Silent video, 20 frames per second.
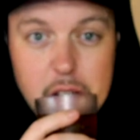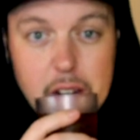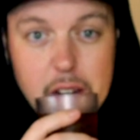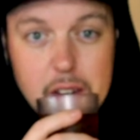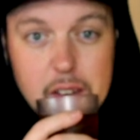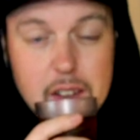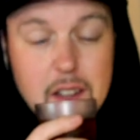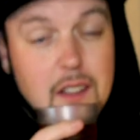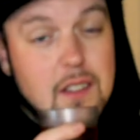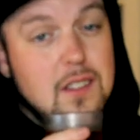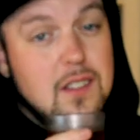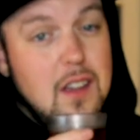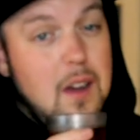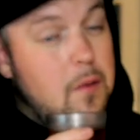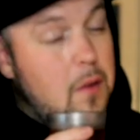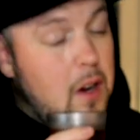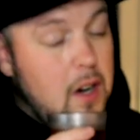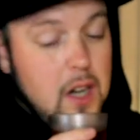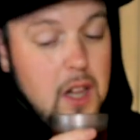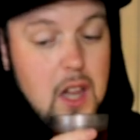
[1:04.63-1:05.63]
in it because I'm
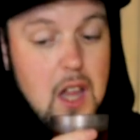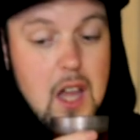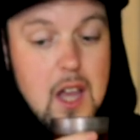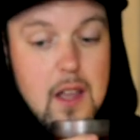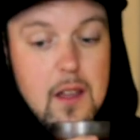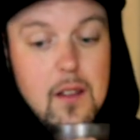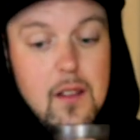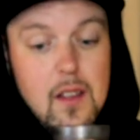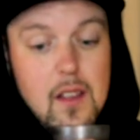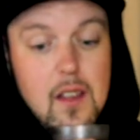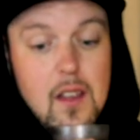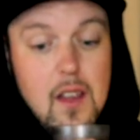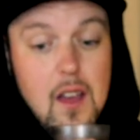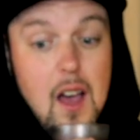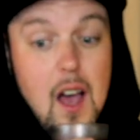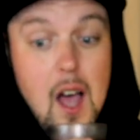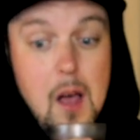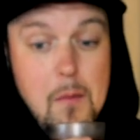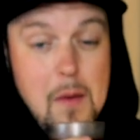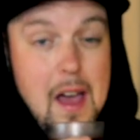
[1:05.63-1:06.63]
not gonna lie,
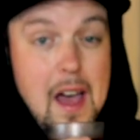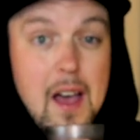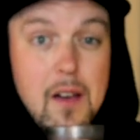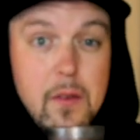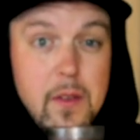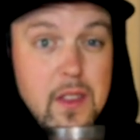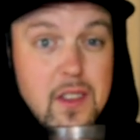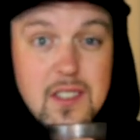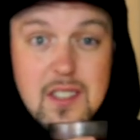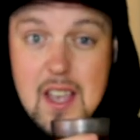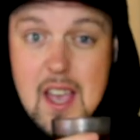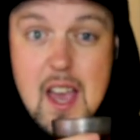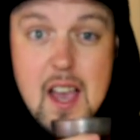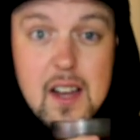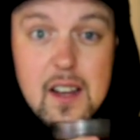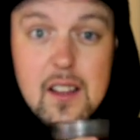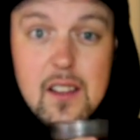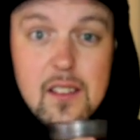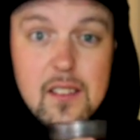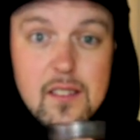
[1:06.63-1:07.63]
I'm half in the
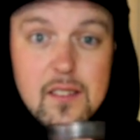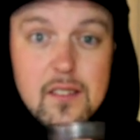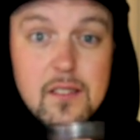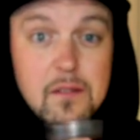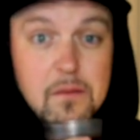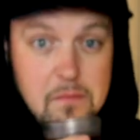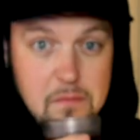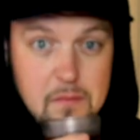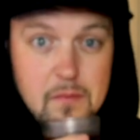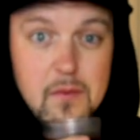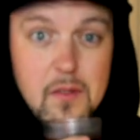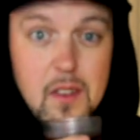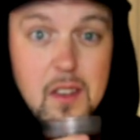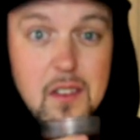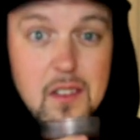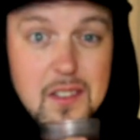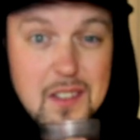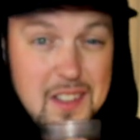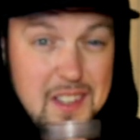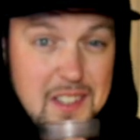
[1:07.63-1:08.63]
sack.
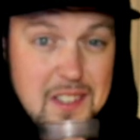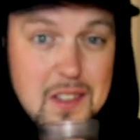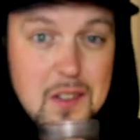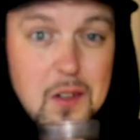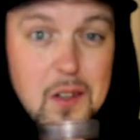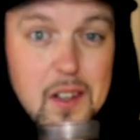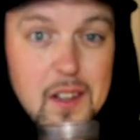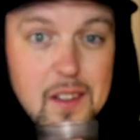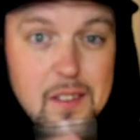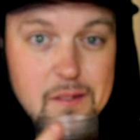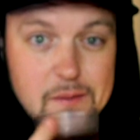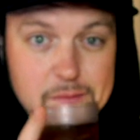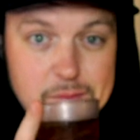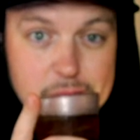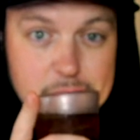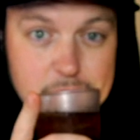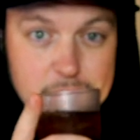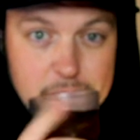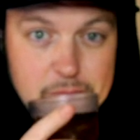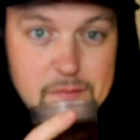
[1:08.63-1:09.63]
So let's do it.
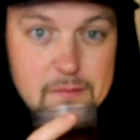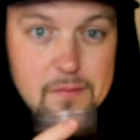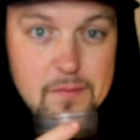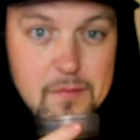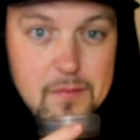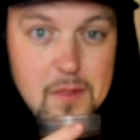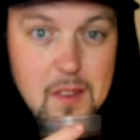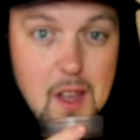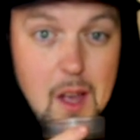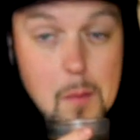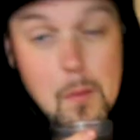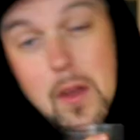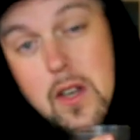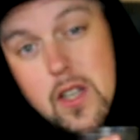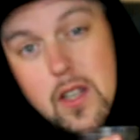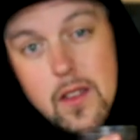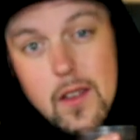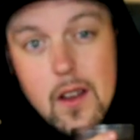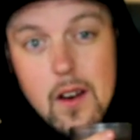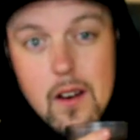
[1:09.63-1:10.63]
I'll
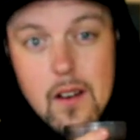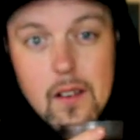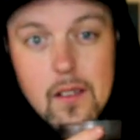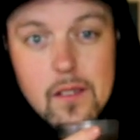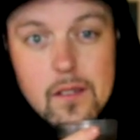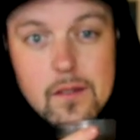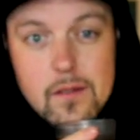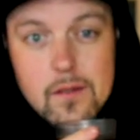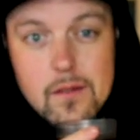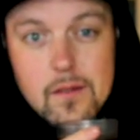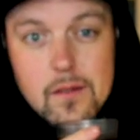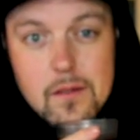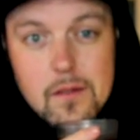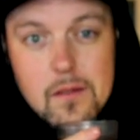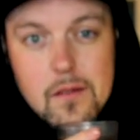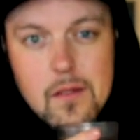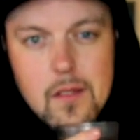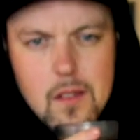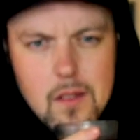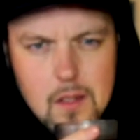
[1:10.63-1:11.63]
meet you there.
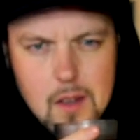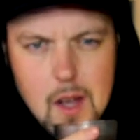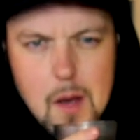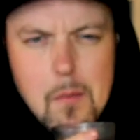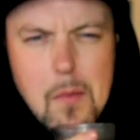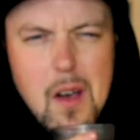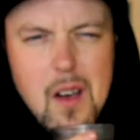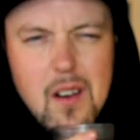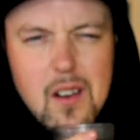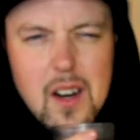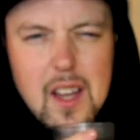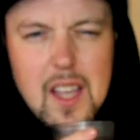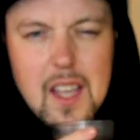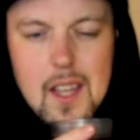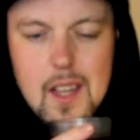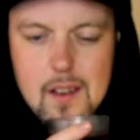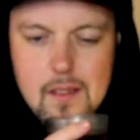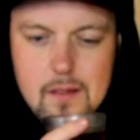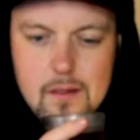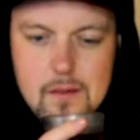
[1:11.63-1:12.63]
Come on
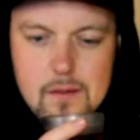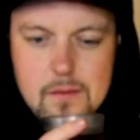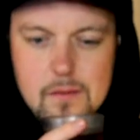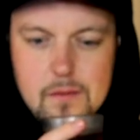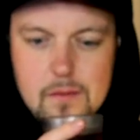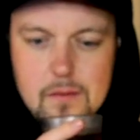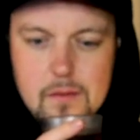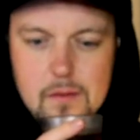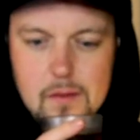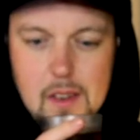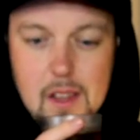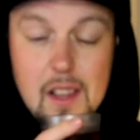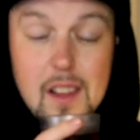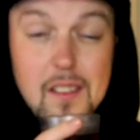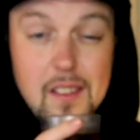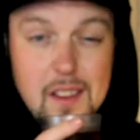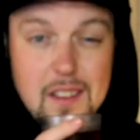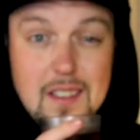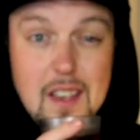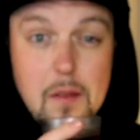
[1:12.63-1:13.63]
in.
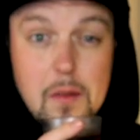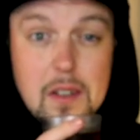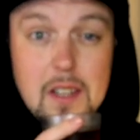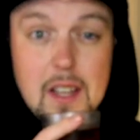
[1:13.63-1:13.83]
Let's have a